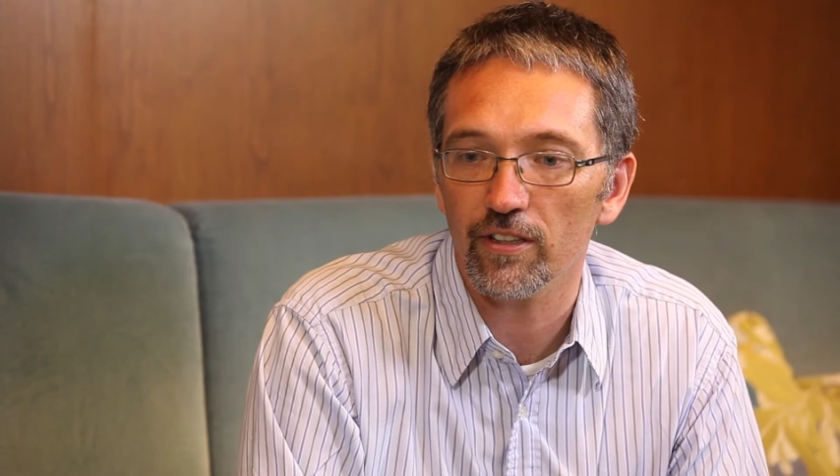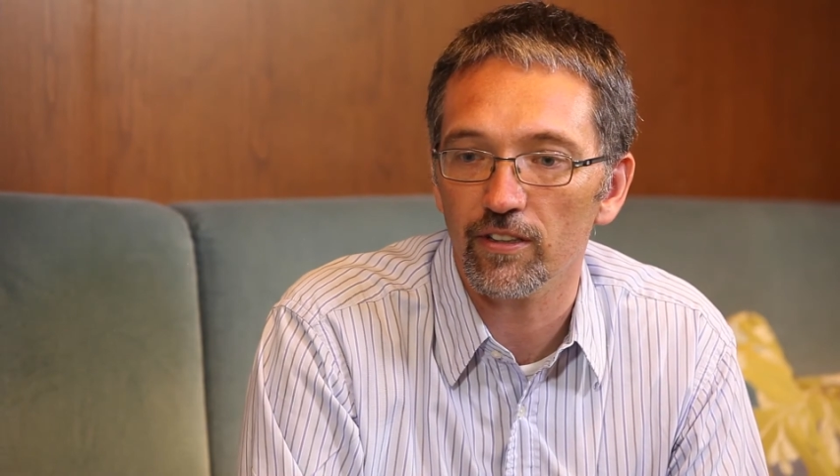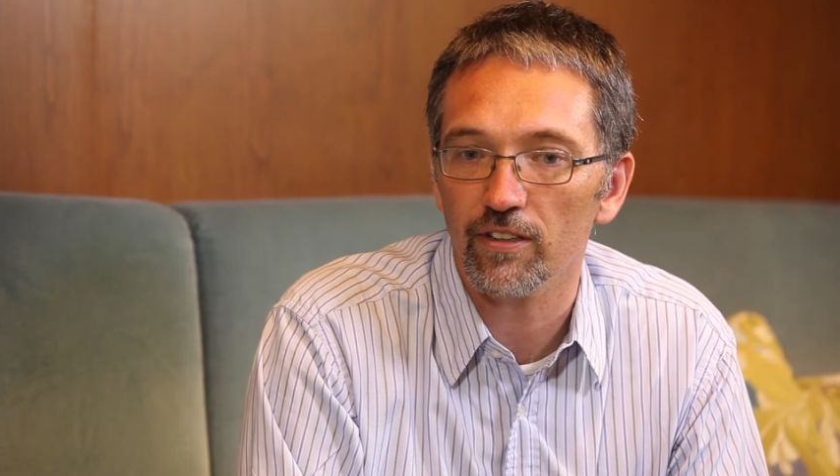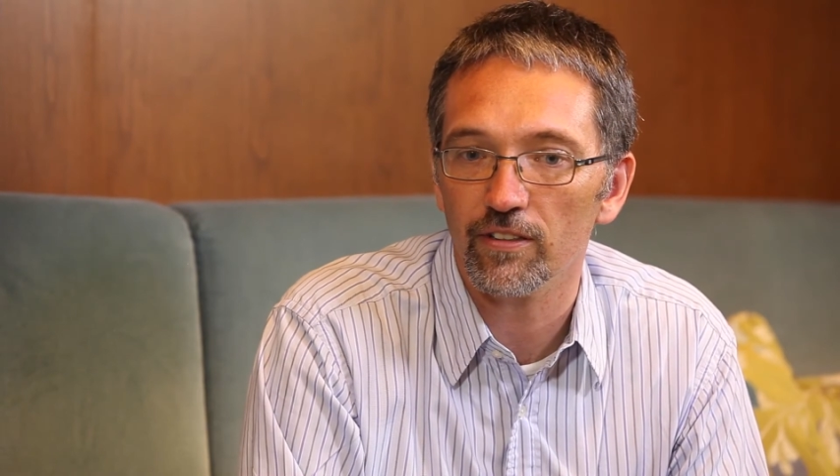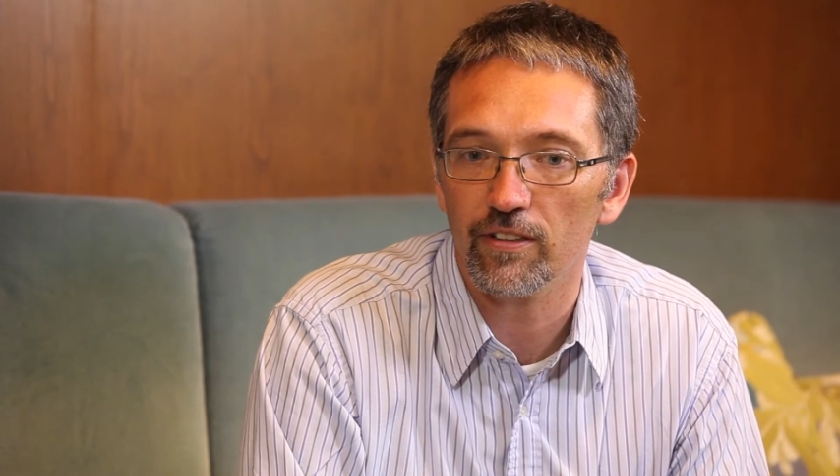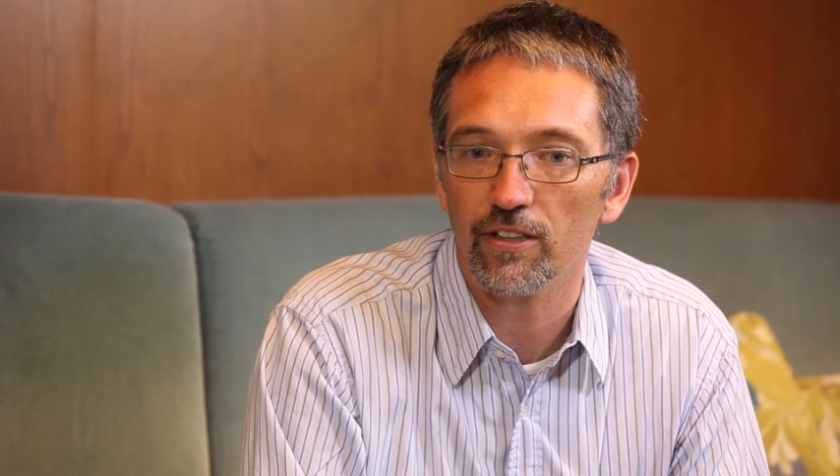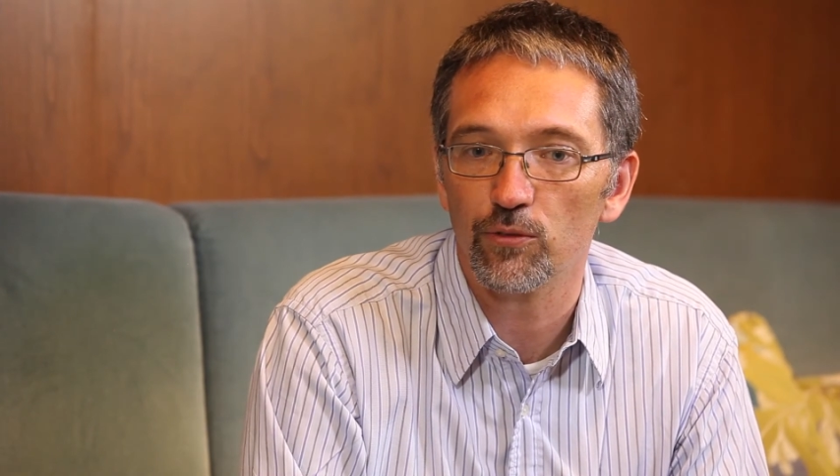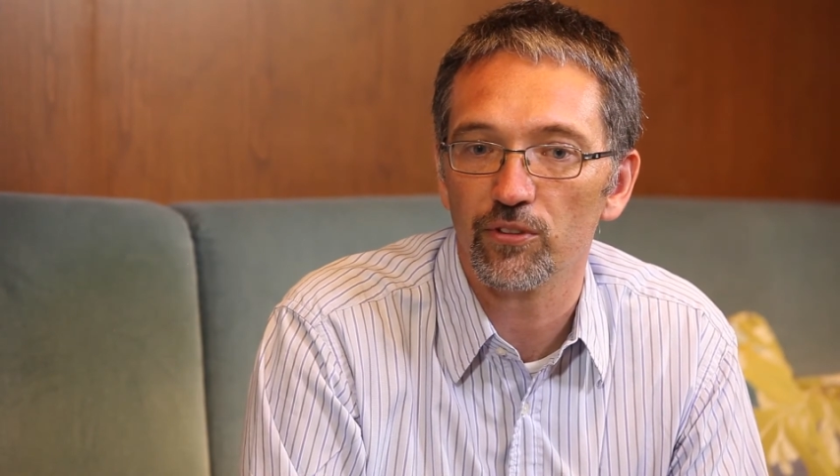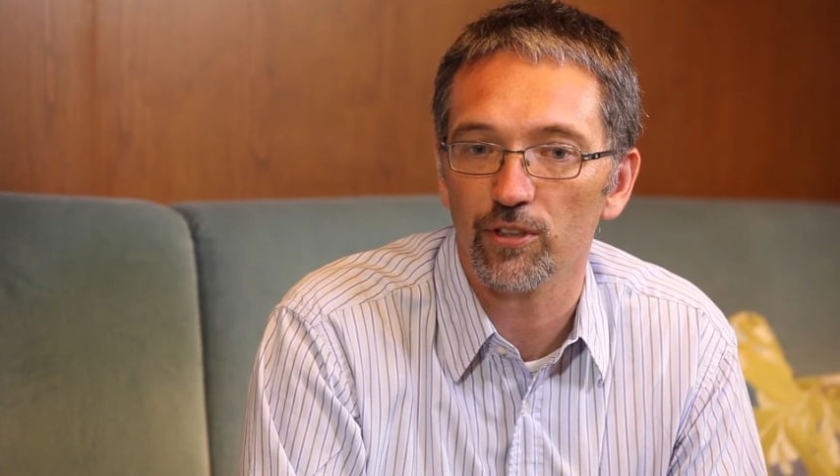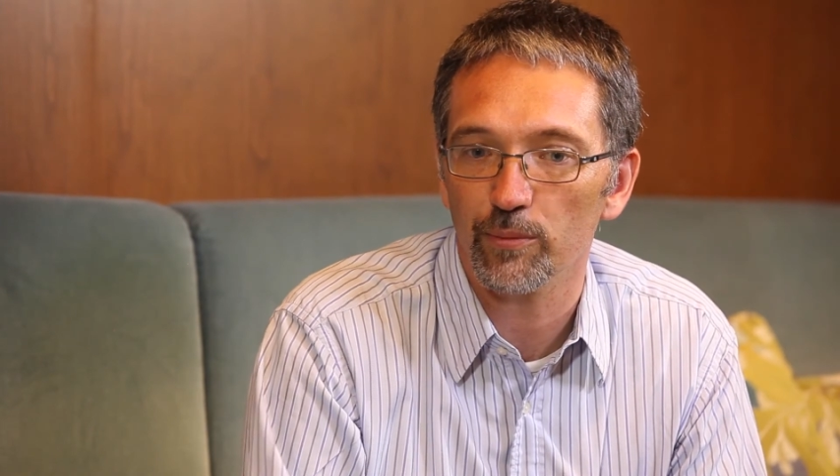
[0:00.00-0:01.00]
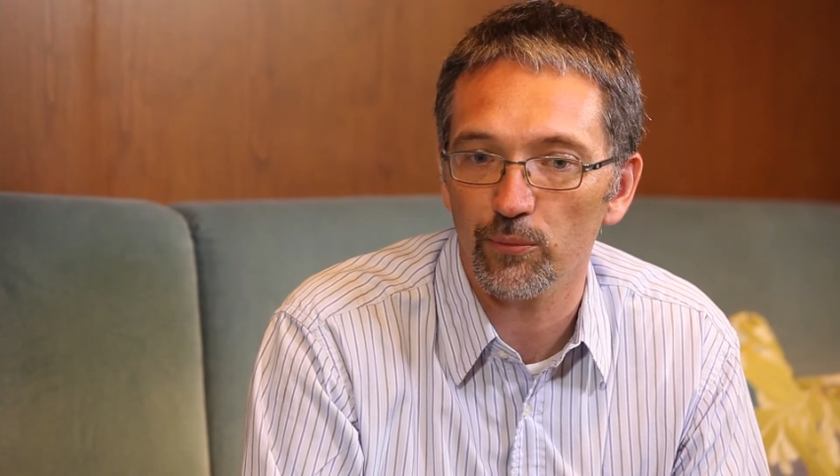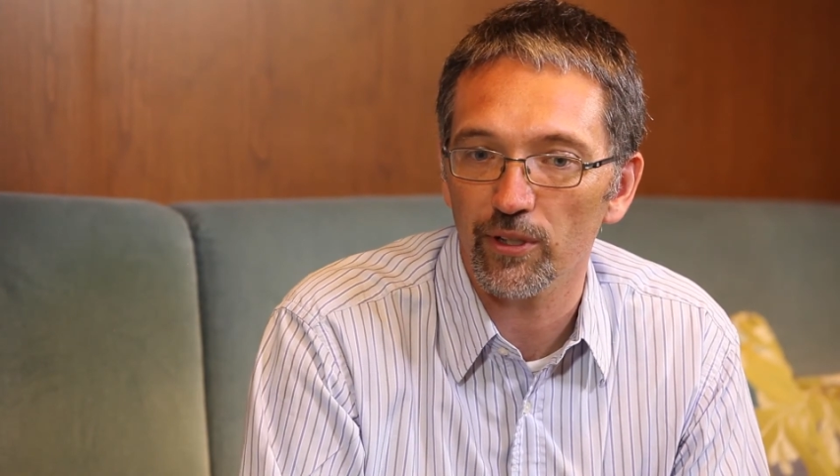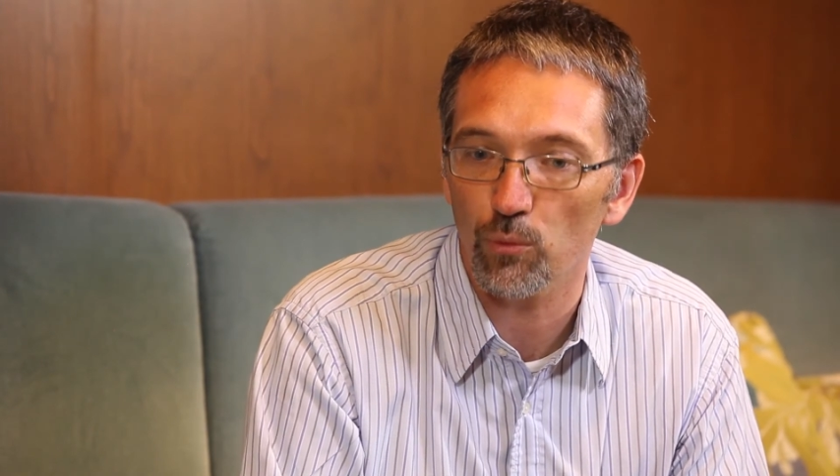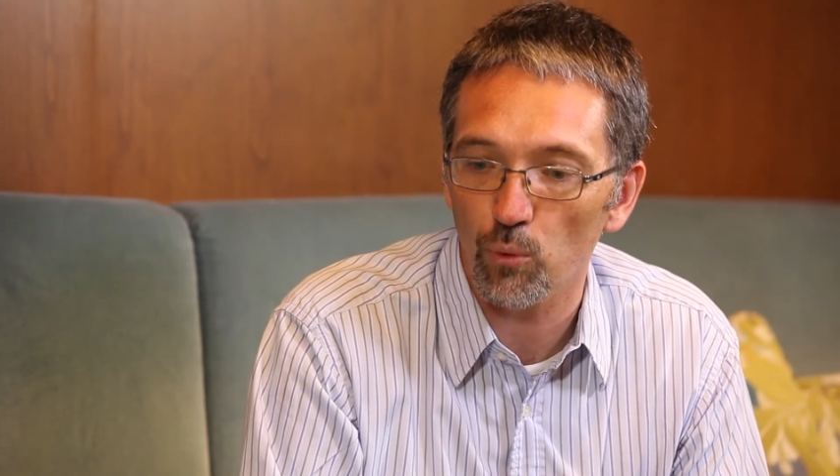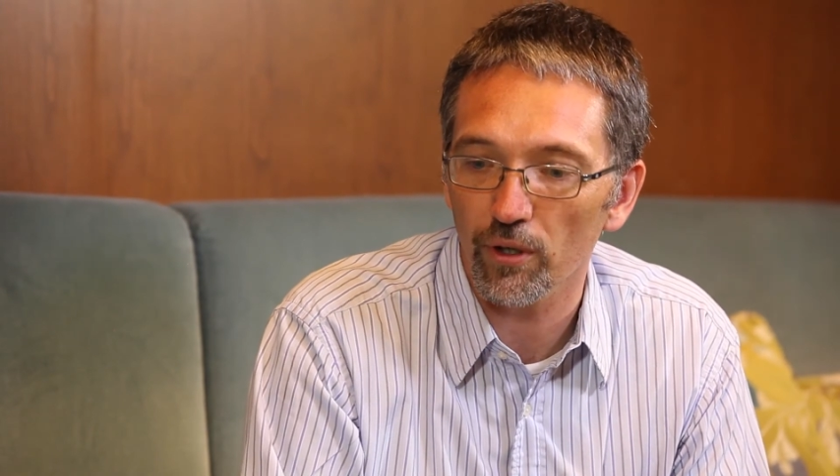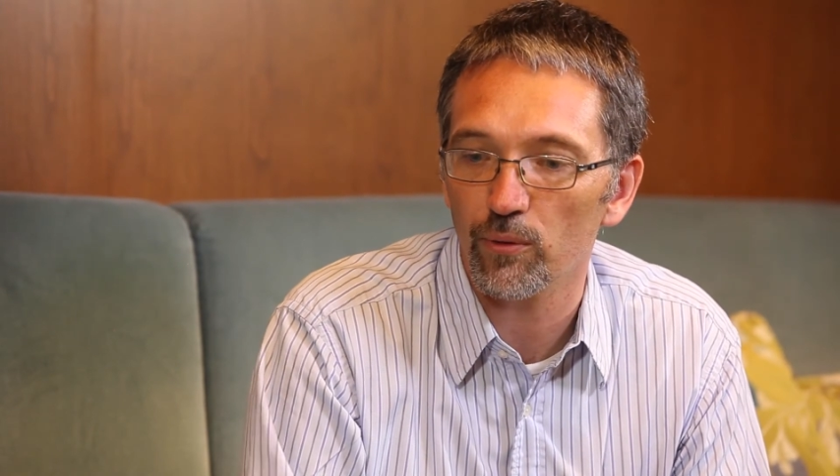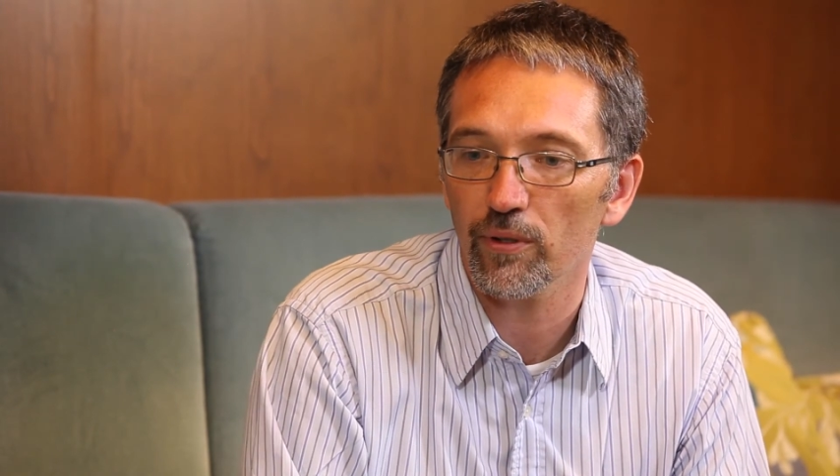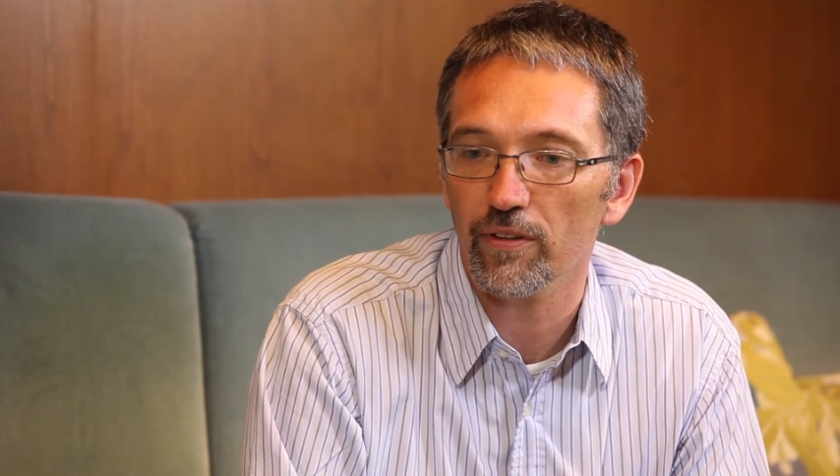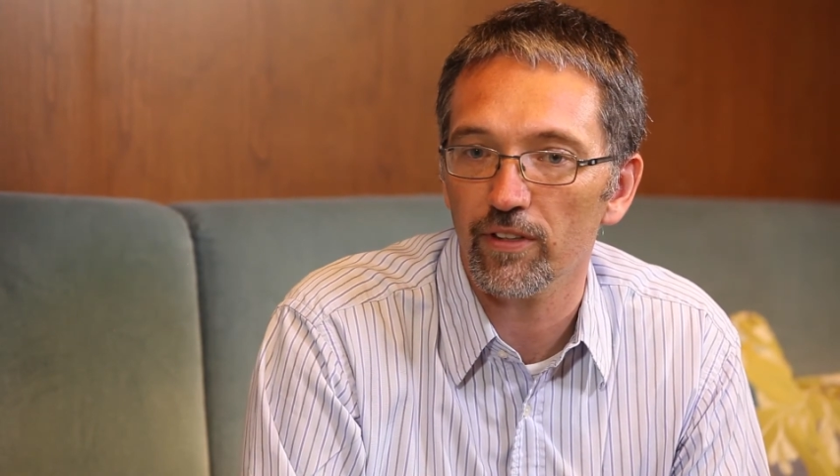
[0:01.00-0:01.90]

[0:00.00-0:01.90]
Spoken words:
that this was something we could work with.